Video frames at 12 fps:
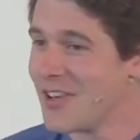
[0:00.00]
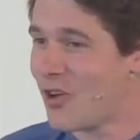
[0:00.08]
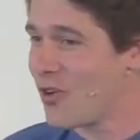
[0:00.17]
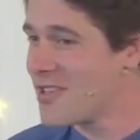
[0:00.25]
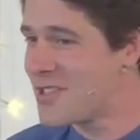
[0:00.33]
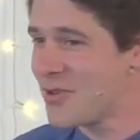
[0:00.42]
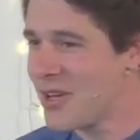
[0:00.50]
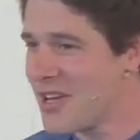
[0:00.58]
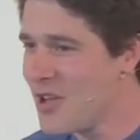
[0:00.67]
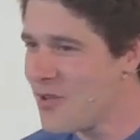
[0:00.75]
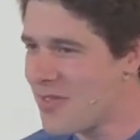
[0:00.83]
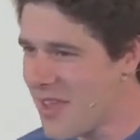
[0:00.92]
God is doing a
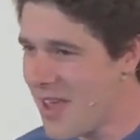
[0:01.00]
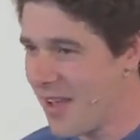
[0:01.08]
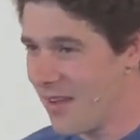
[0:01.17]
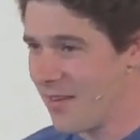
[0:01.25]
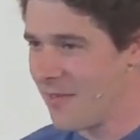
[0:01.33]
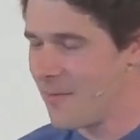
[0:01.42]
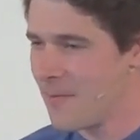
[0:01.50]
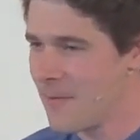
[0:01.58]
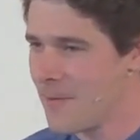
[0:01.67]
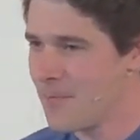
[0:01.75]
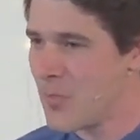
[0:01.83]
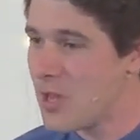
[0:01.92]
new thing,
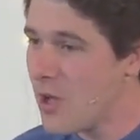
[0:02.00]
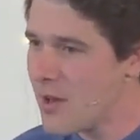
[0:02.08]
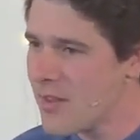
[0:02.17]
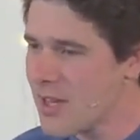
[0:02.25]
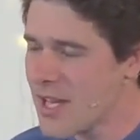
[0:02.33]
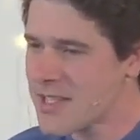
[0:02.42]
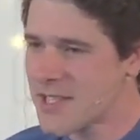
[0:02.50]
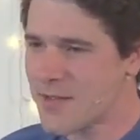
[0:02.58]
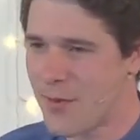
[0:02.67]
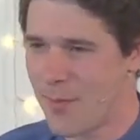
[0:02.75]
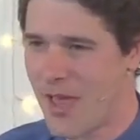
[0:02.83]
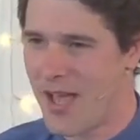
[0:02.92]
learning the lessons
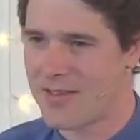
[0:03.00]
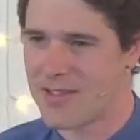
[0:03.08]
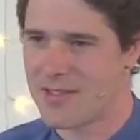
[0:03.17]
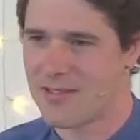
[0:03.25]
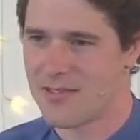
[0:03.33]
from that.